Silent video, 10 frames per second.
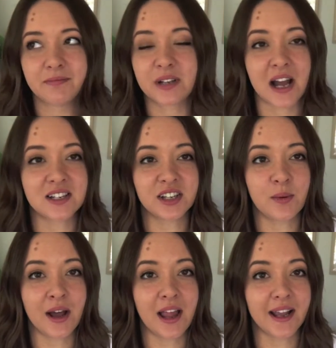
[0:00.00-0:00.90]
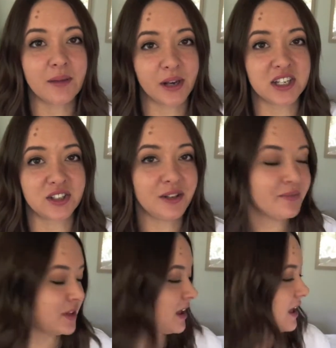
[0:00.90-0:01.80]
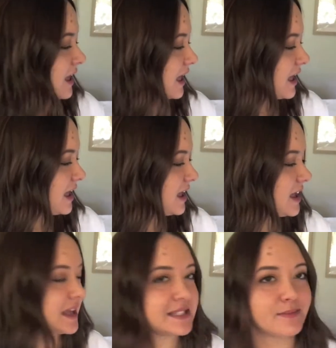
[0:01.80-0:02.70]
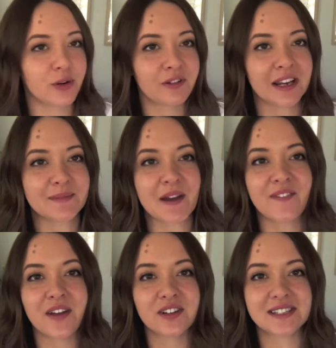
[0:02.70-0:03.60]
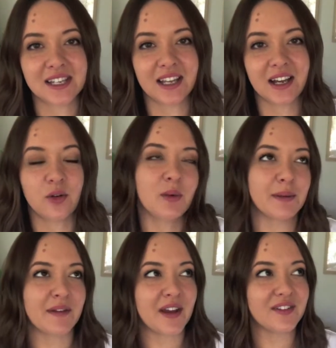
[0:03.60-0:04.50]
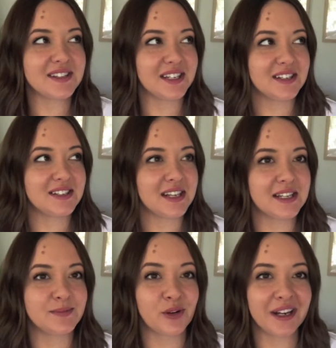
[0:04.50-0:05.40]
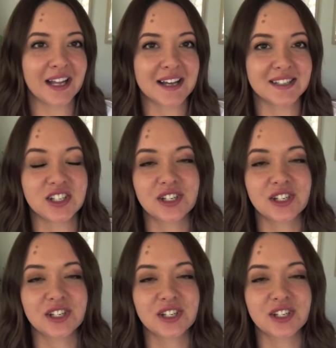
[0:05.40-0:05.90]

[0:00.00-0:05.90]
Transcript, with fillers: can't tell you why I like it, but I do. And Marit, my favourite singer, or one of my favourite singers, is Marit Larsen.